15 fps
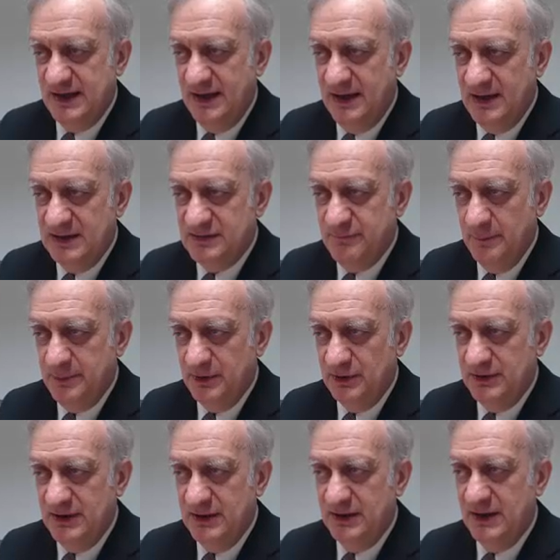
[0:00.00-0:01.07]
at the
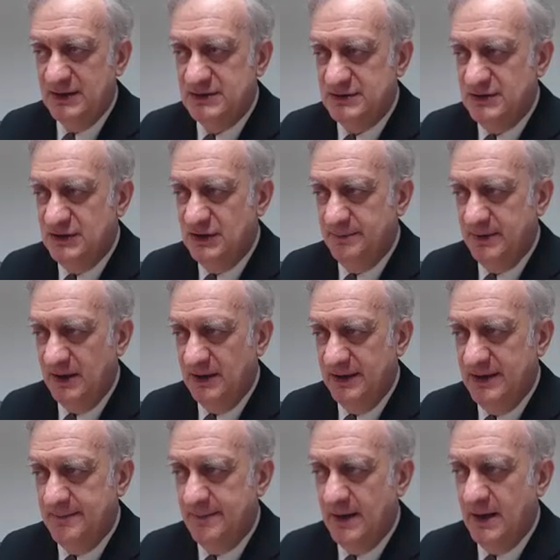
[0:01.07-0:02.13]
building and
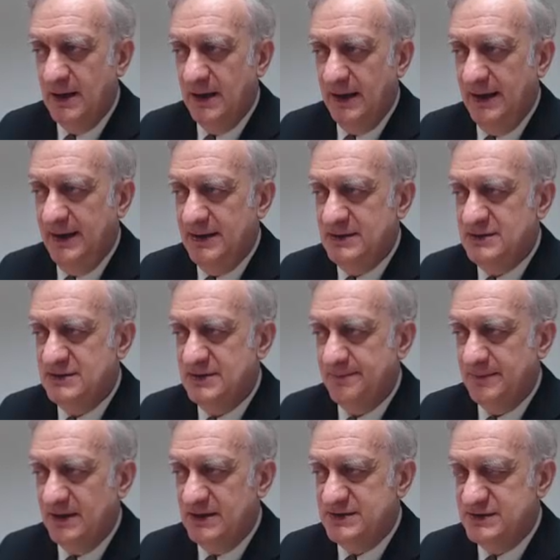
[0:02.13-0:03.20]
nearby,
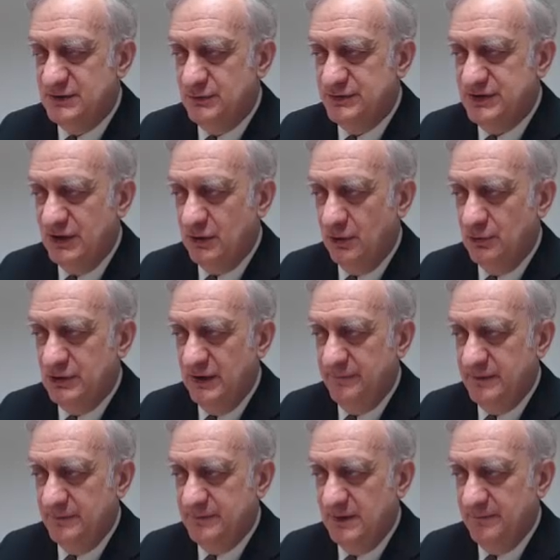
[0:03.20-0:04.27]
and is using only
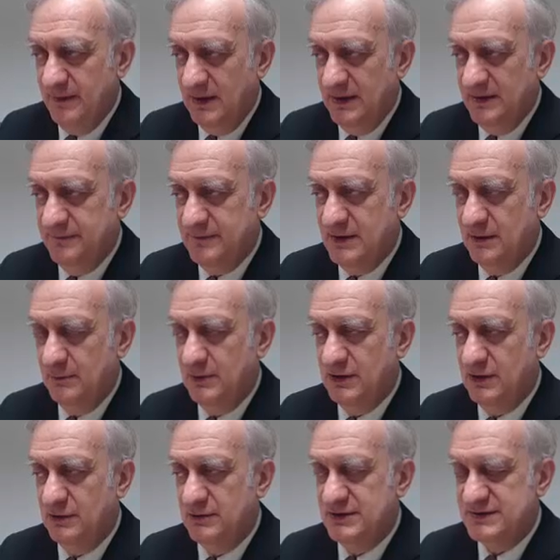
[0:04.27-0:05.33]
55 kilowatt
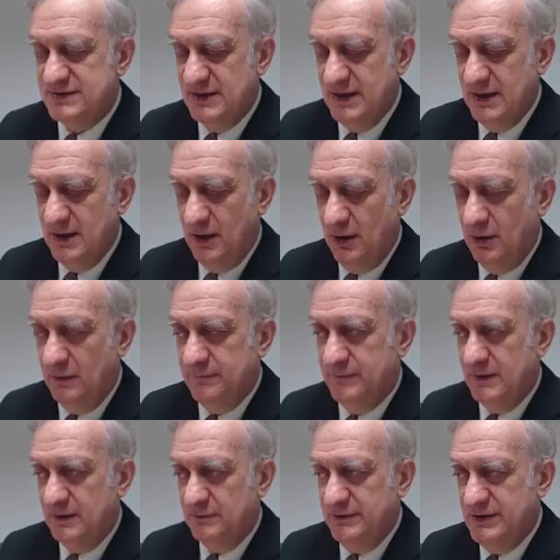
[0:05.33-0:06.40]
hours of
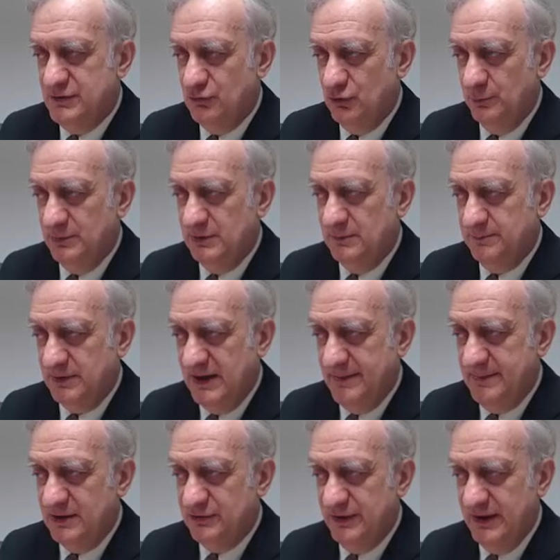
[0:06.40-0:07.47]
renewable
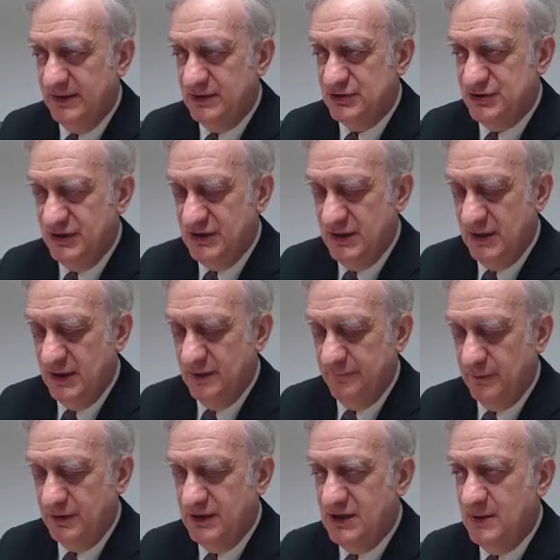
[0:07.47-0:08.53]
primary energy
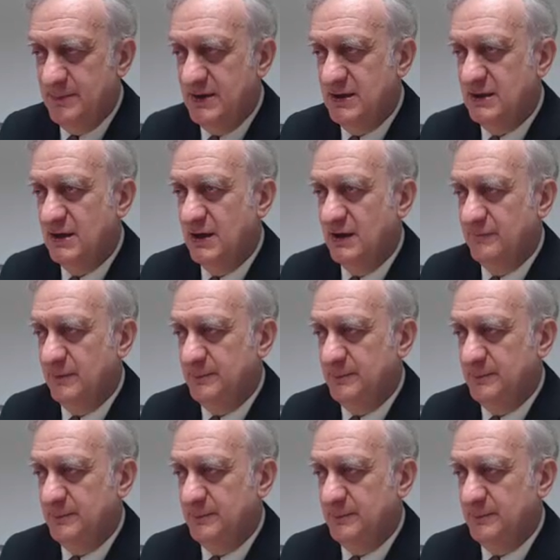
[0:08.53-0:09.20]
for keeping the